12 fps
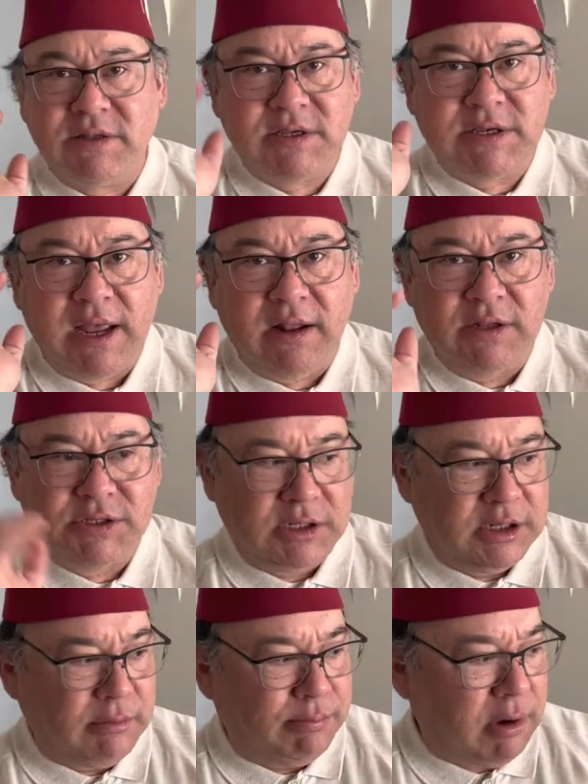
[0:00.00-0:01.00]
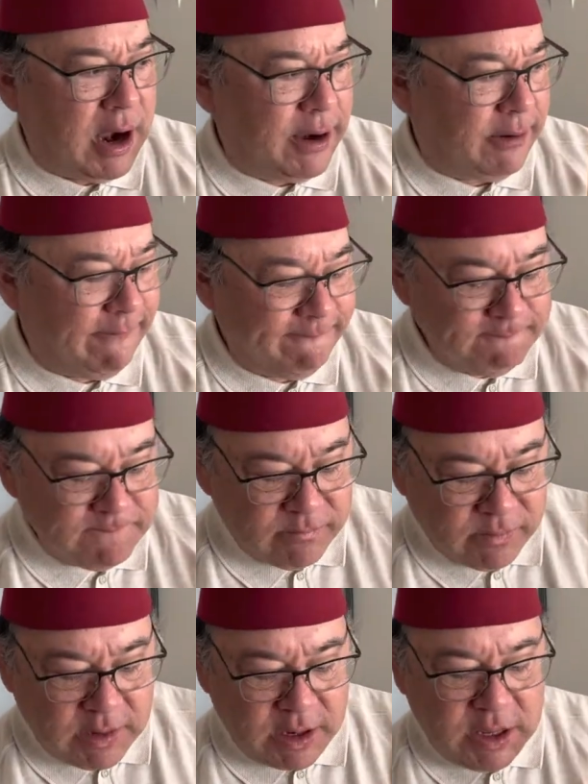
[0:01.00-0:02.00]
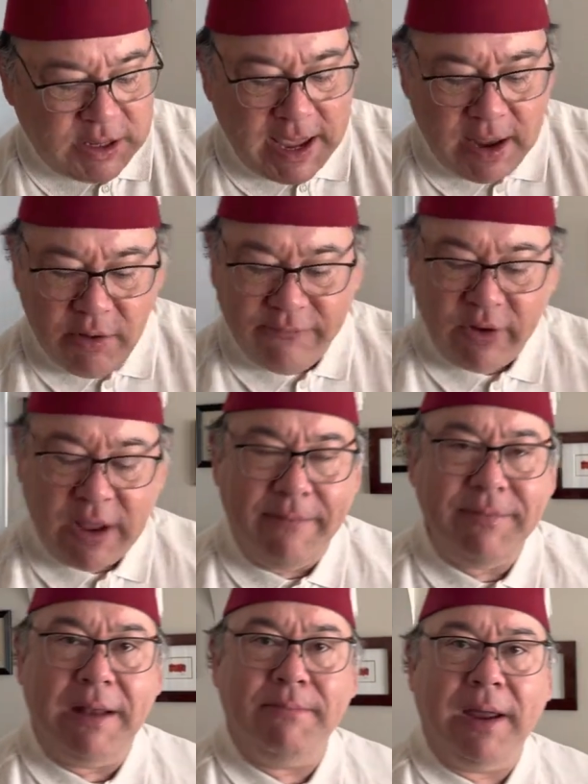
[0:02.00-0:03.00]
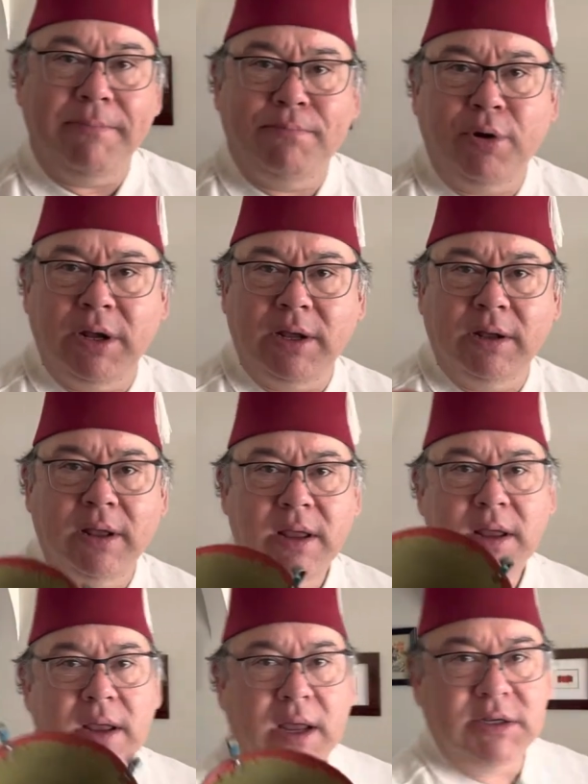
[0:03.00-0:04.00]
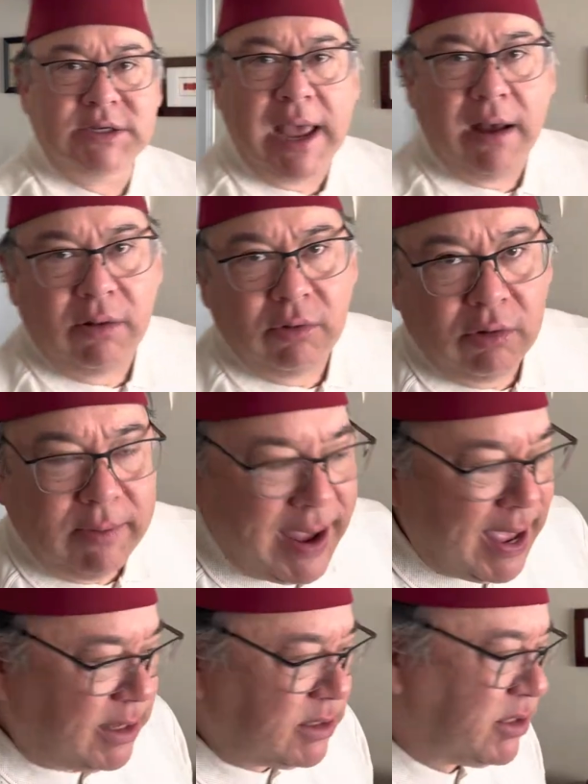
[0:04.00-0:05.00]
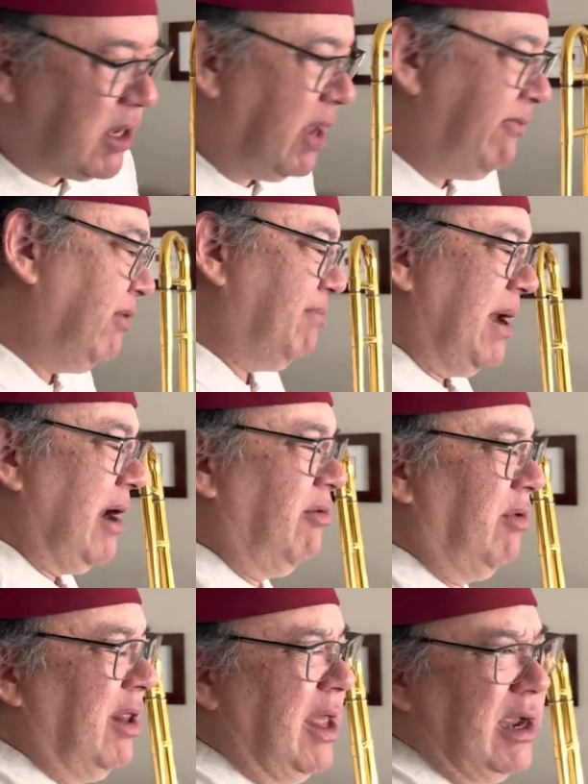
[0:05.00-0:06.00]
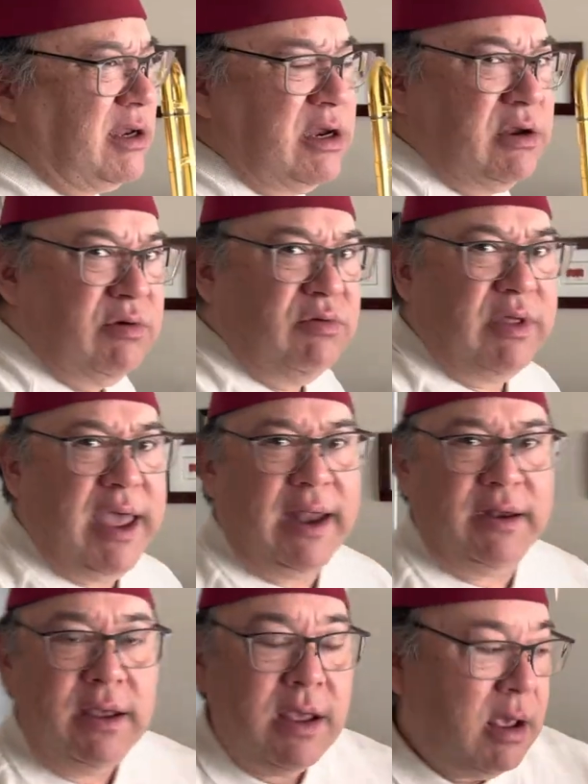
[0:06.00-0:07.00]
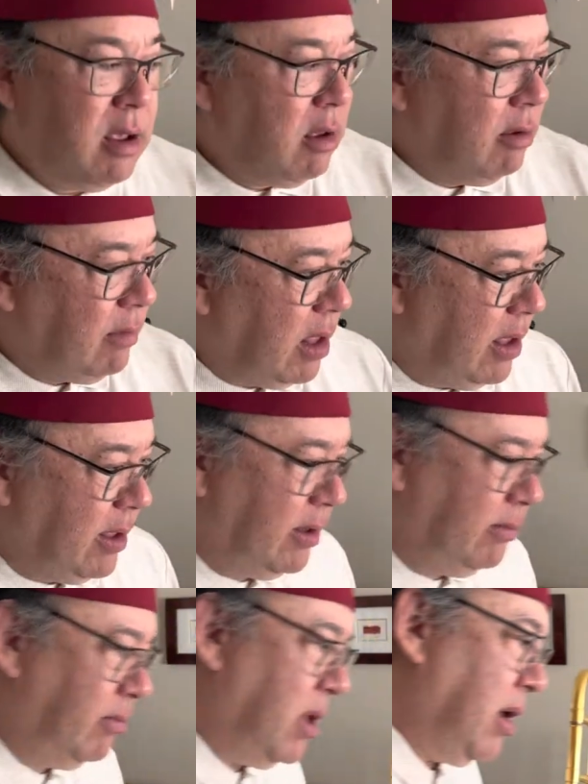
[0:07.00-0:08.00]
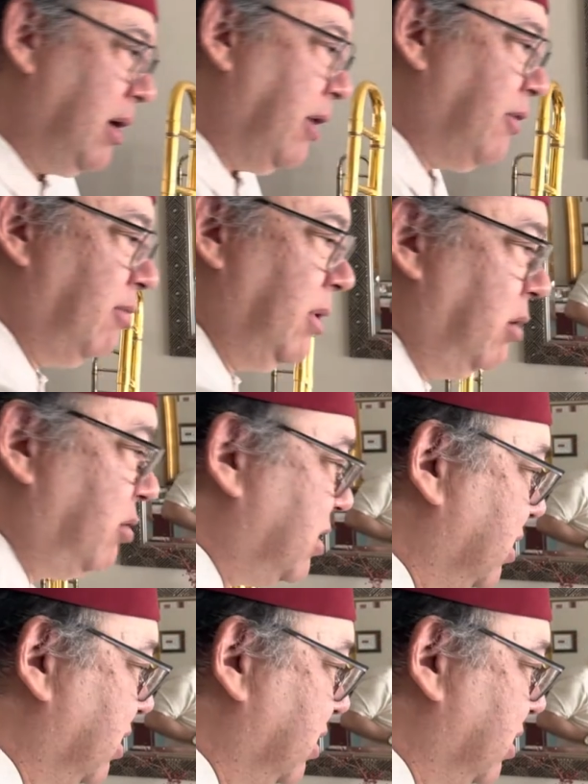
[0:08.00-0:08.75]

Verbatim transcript: tell it's a little brighter. Now you can overcome that by putting a towel or a rag inside of it, but I don't really like to do that. Um, another mute